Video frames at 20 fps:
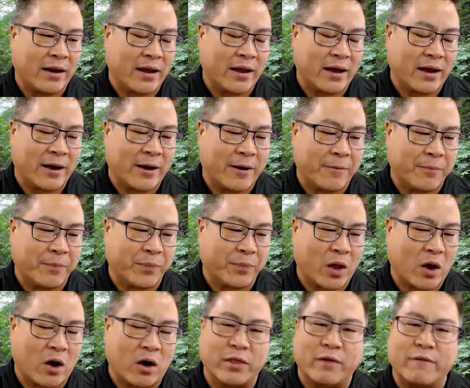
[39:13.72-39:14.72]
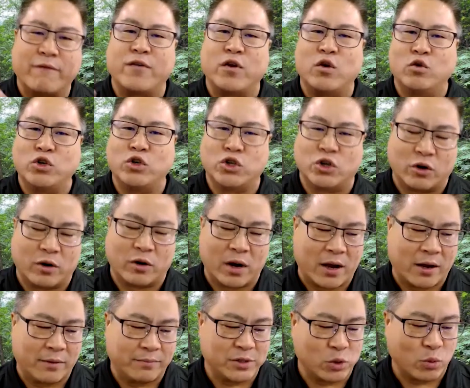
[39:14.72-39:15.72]
on the future.
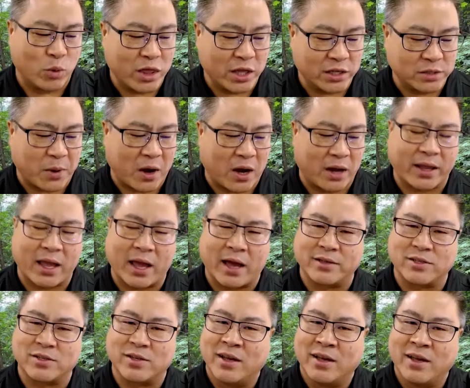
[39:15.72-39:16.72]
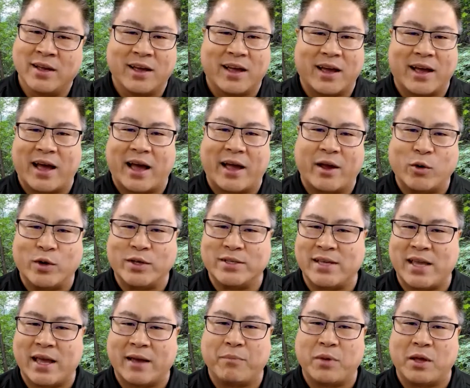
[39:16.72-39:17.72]
So with this podcast, I always
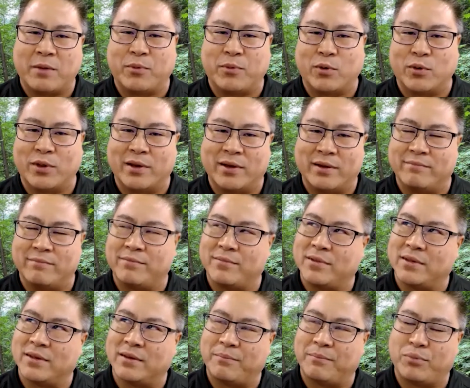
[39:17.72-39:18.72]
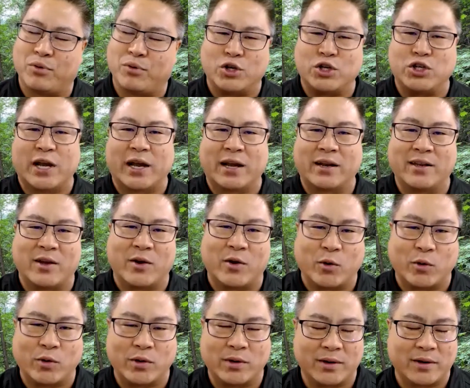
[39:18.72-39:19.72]
get people to project
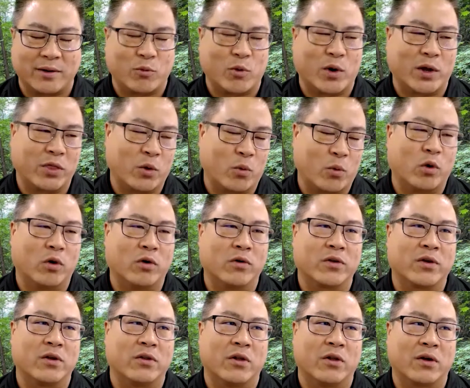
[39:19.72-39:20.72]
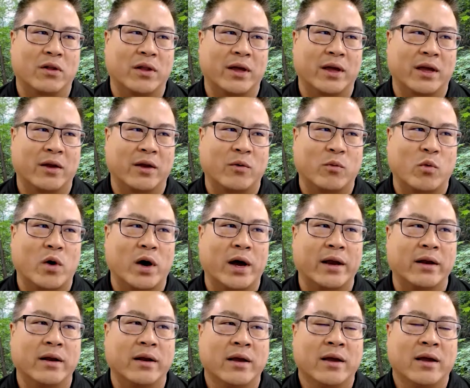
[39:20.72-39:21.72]
out what the world could look like and
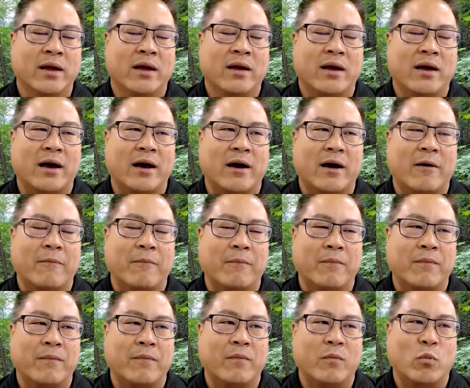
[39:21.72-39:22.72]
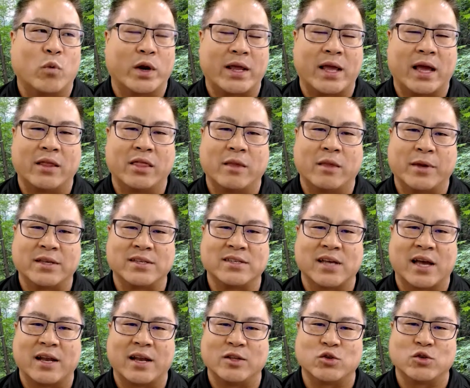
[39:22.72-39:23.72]
what would get them
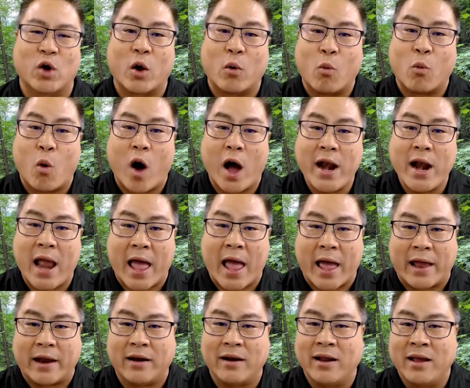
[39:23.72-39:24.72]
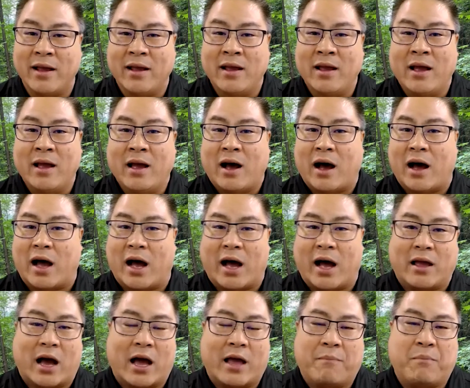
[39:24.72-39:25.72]
excited. So on one end,
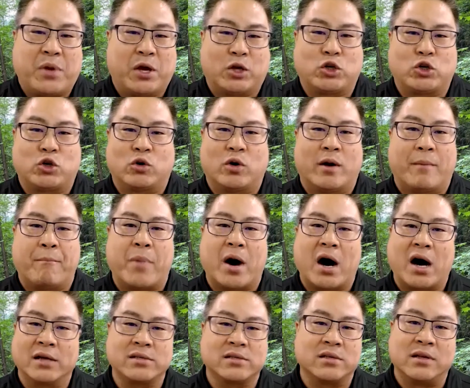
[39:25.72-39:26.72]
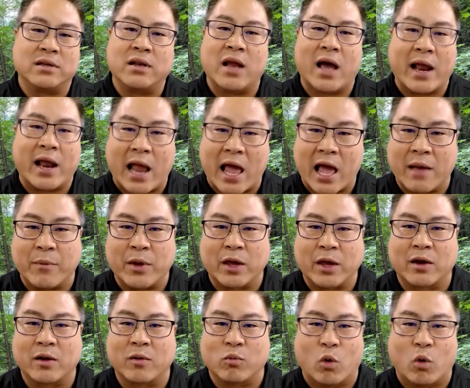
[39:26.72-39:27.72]
I picture a Boston
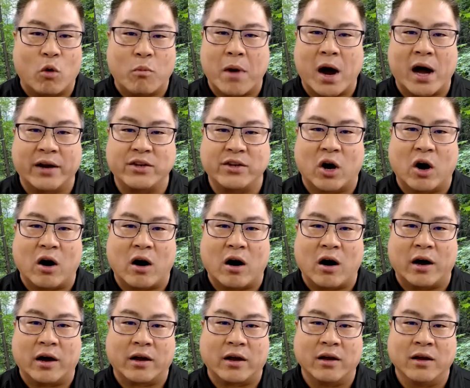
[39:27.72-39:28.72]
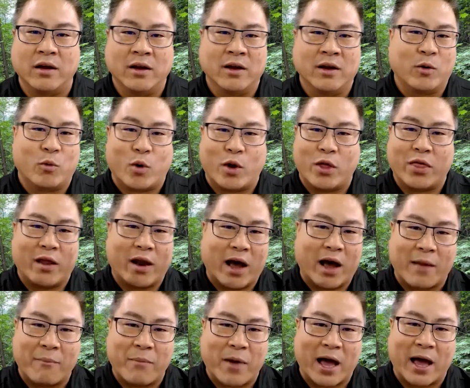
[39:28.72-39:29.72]
Dynamic robot dog with an
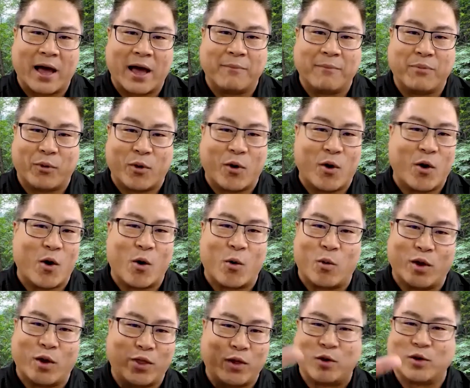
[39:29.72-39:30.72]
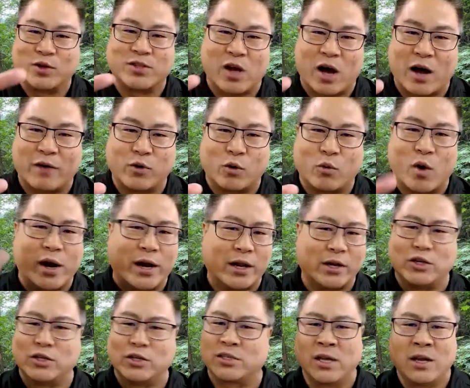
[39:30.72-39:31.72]
iPad Pro with your software running,
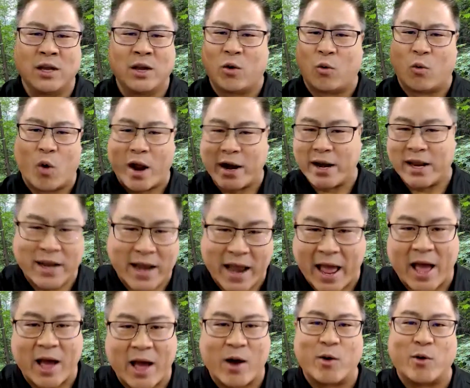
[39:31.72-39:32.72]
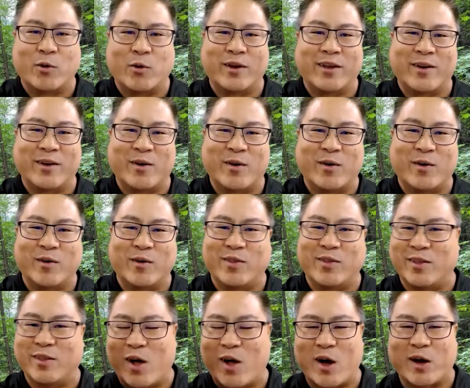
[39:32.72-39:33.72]
just running down,
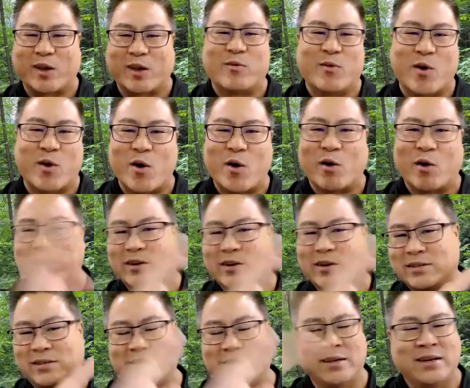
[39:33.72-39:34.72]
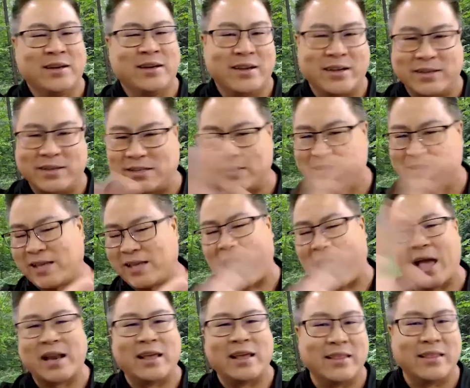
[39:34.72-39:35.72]
the login road and just
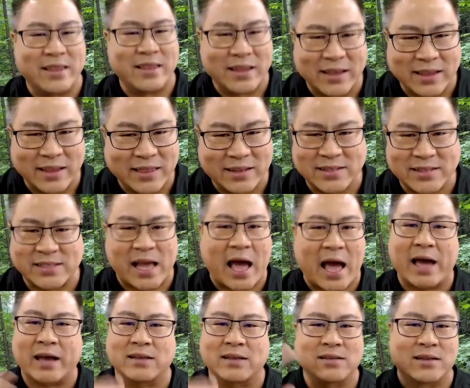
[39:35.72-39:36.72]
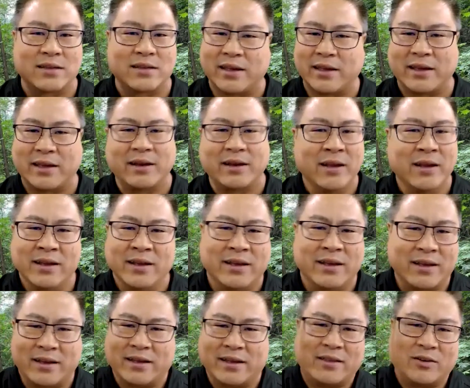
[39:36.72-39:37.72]
scanning the stacks, and then
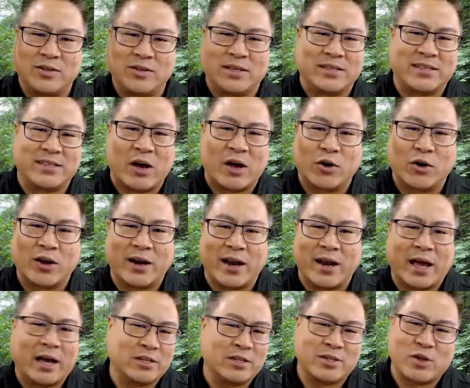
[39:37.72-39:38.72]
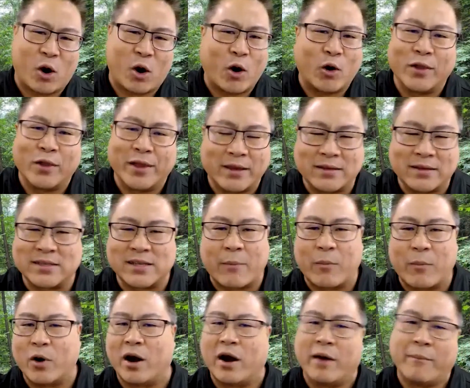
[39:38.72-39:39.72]
there's a cell connect, a Starlink
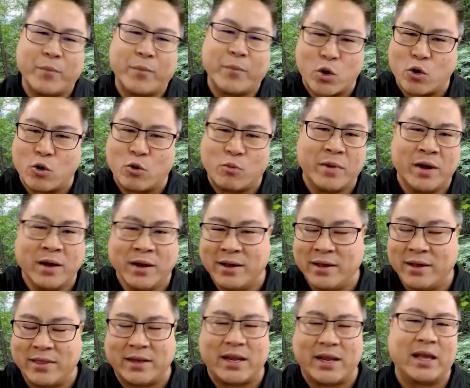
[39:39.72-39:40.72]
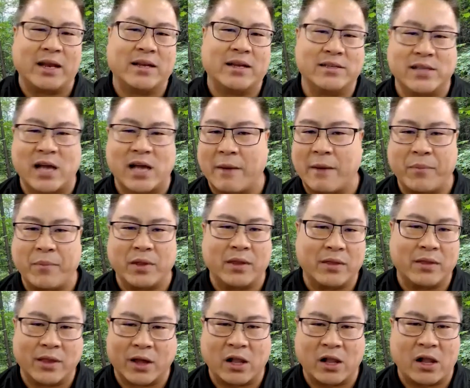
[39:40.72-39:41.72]
somewhere, and boom, the data's up, and
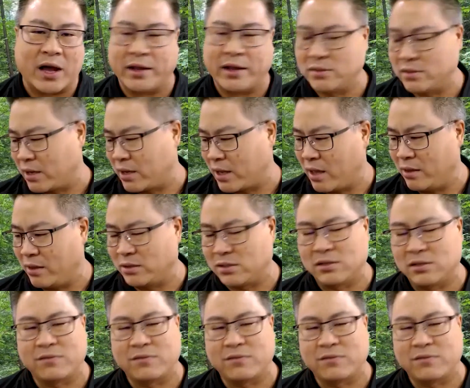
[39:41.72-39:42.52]
then the client's like, yeah,